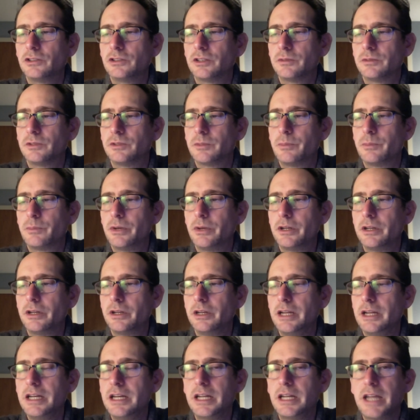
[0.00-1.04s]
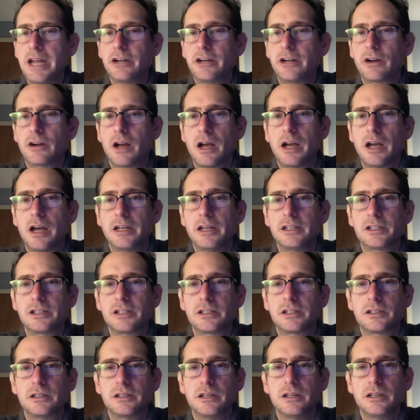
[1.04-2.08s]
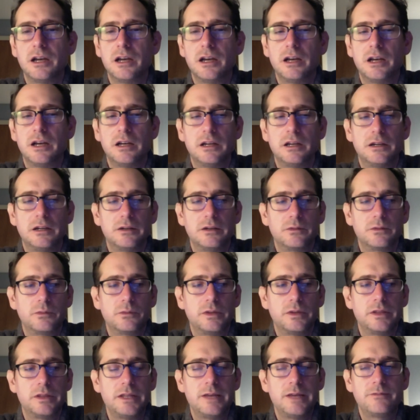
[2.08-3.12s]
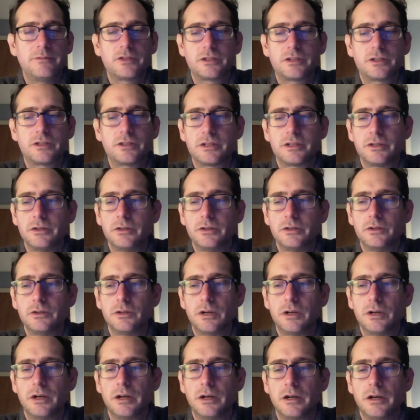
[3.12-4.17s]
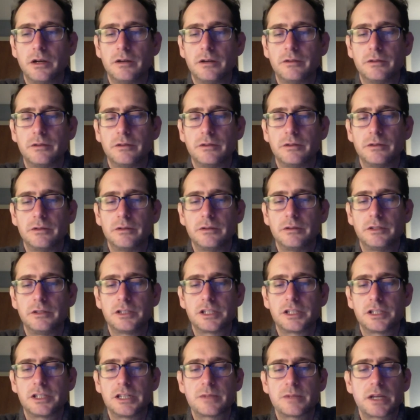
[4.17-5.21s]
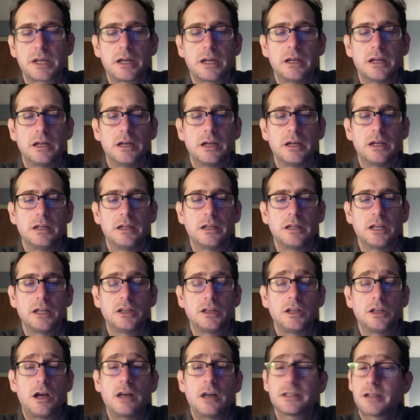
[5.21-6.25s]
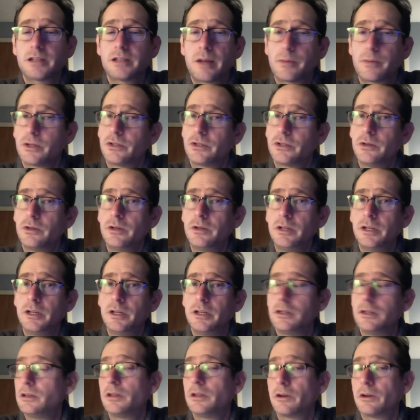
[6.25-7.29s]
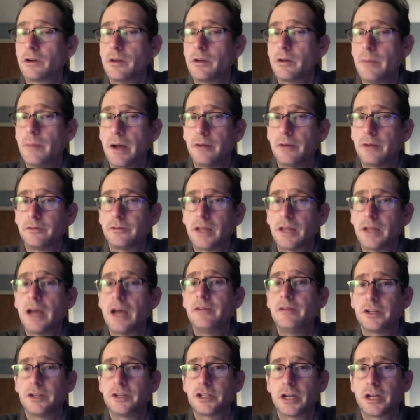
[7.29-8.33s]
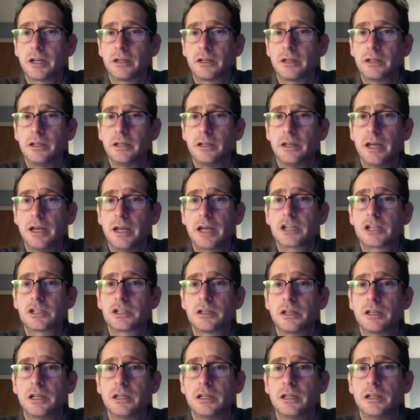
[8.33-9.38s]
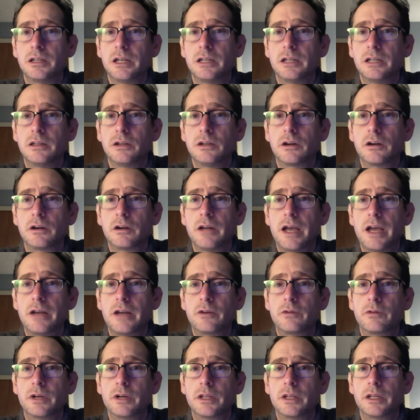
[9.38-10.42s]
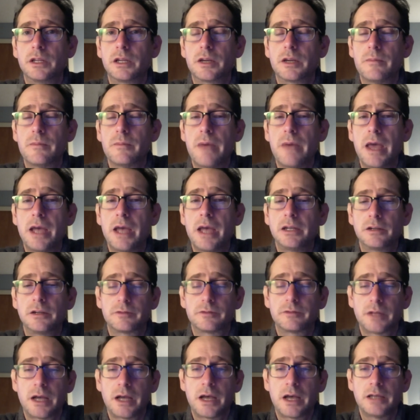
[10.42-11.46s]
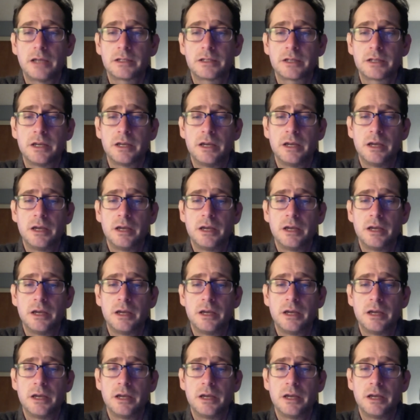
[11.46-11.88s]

to to put an indicator on is uh, with nymphs to uh, just seems like a a lost opportunity to learn about fly fishing actually, and and learn how to really command your flies